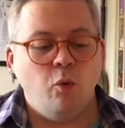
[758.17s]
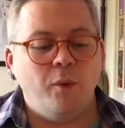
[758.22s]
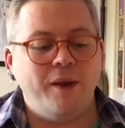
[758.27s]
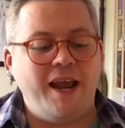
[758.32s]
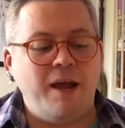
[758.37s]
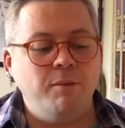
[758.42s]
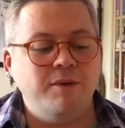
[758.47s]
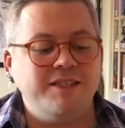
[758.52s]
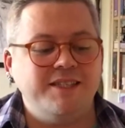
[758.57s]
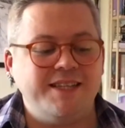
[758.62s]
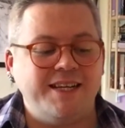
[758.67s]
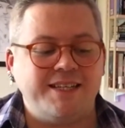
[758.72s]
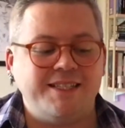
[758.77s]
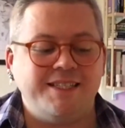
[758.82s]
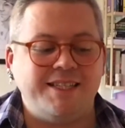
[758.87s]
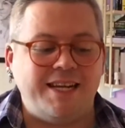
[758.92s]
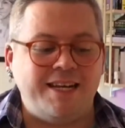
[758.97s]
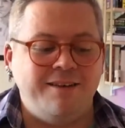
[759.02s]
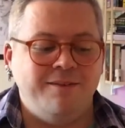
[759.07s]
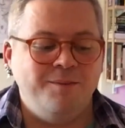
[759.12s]
I was
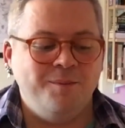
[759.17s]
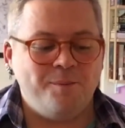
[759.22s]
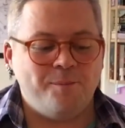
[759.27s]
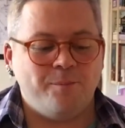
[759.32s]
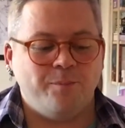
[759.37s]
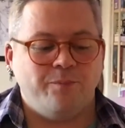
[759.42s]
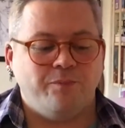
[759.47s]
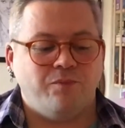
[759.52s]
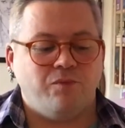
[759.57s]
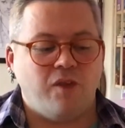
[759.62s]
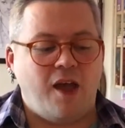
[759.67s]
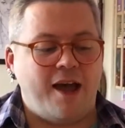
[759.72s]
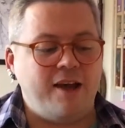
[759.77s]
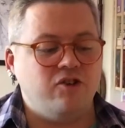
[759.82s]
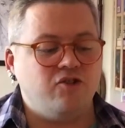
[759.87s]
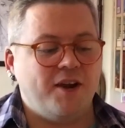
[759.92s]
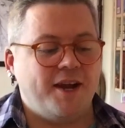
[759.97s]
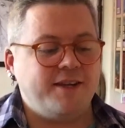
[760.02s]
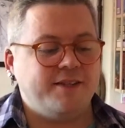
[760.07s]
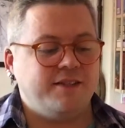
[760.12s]
16, I
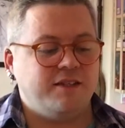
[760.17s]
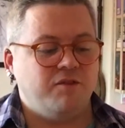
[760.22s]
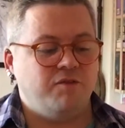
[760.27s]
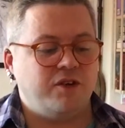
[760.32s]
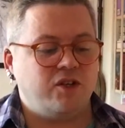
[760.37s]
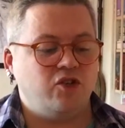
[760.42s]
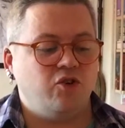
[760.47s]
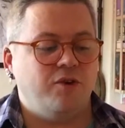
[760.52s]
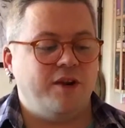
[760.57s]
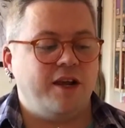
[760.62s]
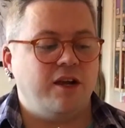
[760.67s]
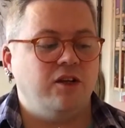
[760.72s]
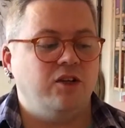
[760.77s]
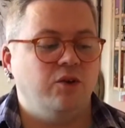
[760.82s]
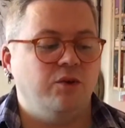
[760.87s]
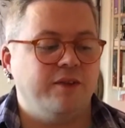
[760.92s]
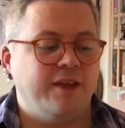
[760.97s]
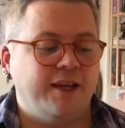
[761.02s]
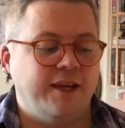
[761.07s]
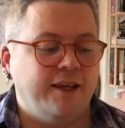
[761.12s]
dressed in Victorian
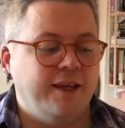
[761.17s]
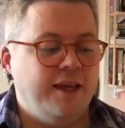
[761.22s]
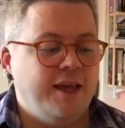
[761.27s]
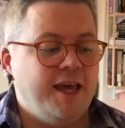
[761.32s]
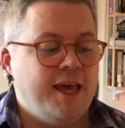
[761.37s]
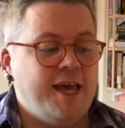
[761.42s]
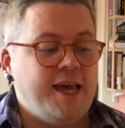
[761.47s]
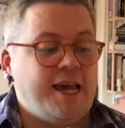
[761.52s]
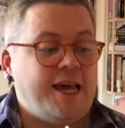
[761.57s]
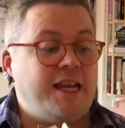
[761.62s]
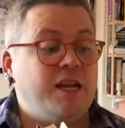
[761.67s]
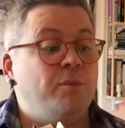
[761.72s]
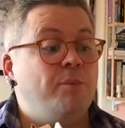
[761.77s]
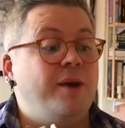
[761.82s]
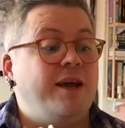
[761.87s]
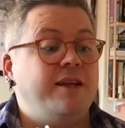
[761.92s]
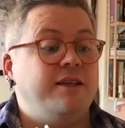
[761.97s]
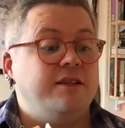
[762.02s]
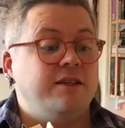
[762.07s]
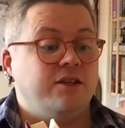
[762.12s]
clothing in a
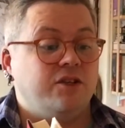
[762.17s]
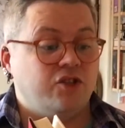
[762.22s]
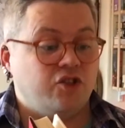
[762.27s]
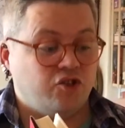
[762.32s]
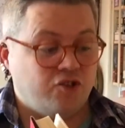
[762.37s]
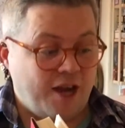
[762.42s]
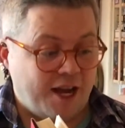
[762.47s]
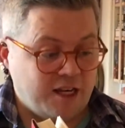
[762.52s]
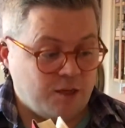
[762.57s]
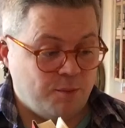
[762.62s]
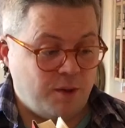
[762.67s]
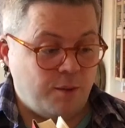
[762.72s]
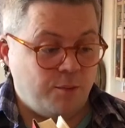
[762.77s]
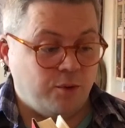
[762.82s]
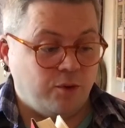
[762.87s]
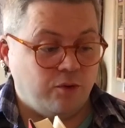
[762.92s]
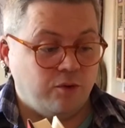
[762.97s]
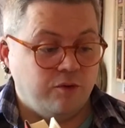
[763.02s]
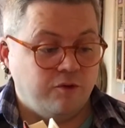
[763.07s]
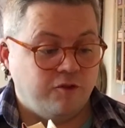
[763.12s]
bid to distract
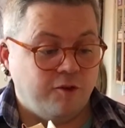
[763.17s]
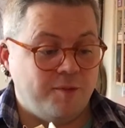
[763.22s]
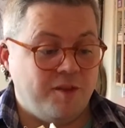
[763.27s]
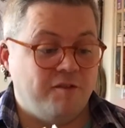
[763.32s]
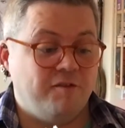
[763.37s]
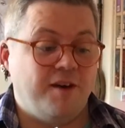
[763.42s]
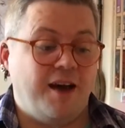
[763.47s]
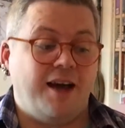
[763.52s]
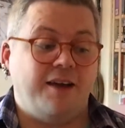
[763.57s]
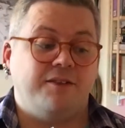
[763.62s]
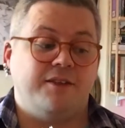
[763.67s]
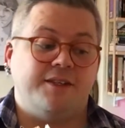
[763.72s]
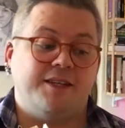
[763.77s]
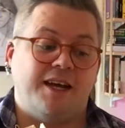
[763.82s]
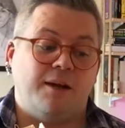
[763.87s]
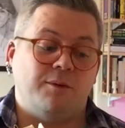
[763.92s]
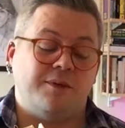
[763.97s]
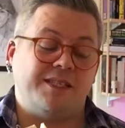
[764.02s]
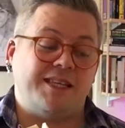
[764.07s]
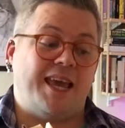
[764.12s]
people from the fact that
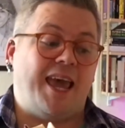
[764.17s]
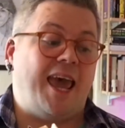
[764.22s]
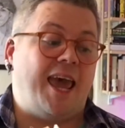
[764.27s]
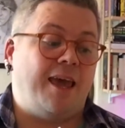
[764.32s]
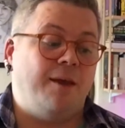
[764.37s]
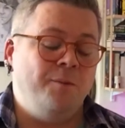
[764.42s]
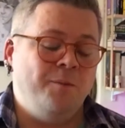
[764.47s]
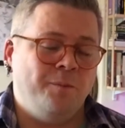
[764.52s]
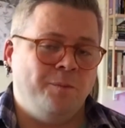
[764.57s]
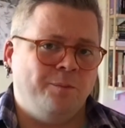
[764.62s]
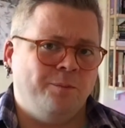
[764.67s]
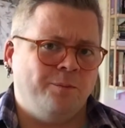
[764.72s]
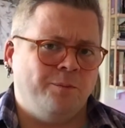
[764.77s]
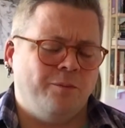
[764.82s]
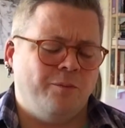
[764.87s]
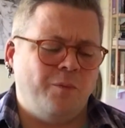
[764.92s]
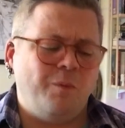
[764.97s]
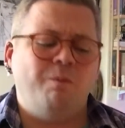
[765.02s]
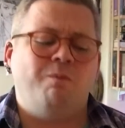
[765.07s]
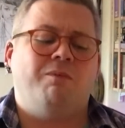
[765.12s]
I was gay.
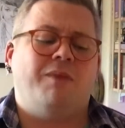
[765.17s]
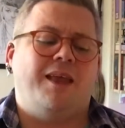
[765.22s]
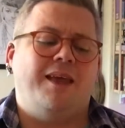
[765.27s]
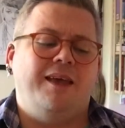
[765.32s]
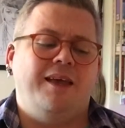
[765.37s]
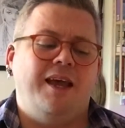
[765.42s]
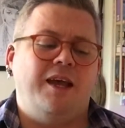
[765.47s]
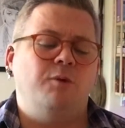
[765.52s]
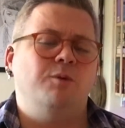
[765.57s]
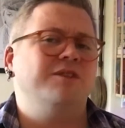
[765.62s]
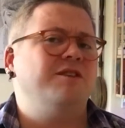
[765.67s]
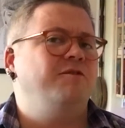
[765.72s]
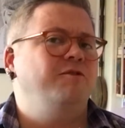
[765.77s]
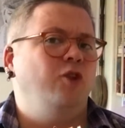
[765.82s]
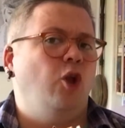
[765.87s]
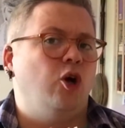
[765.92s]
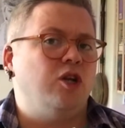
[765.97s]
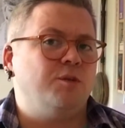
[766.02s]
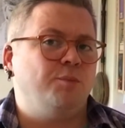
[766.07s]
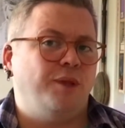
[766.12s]
It was a
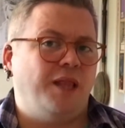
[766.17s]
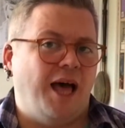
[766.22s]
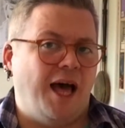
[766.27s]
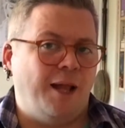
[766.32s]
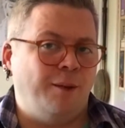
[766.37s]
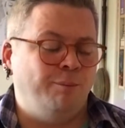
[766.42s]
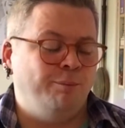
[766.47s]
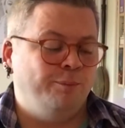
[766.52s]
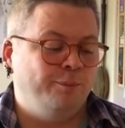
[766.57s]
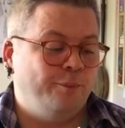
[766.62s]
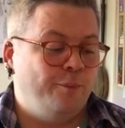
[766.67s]
flawed plan.